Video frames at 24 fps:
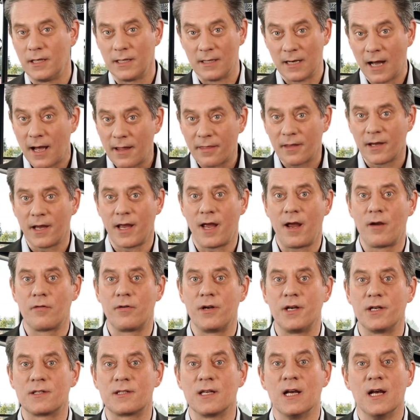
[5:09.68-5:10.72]
in other
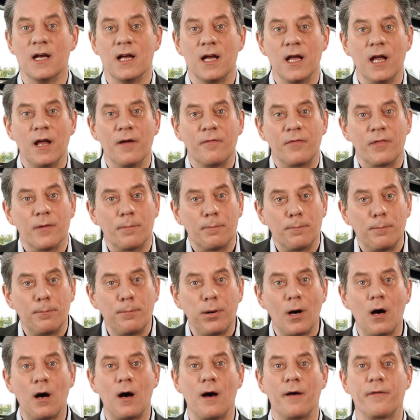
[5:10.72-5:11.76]
areas, if the
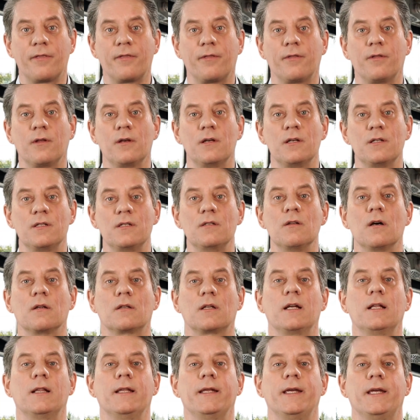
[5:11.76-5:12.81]
path is
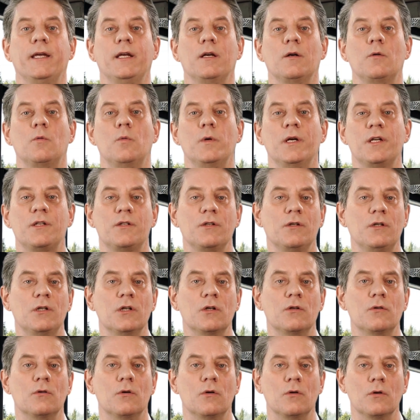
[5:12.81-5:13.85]
not clear where to go
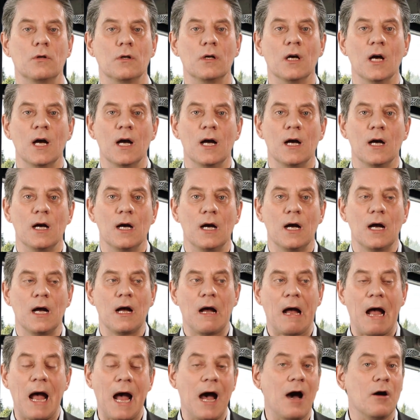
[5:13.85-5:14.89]
or
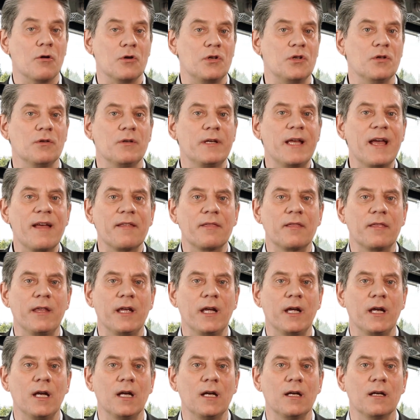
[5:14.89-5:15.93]
how to get
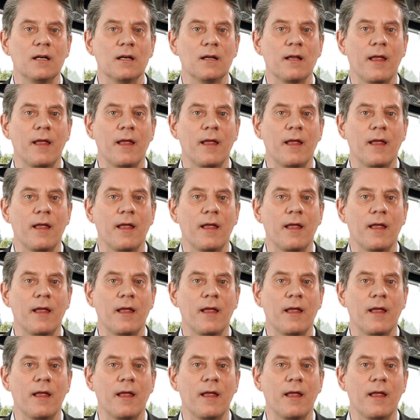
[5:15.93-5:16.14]
there,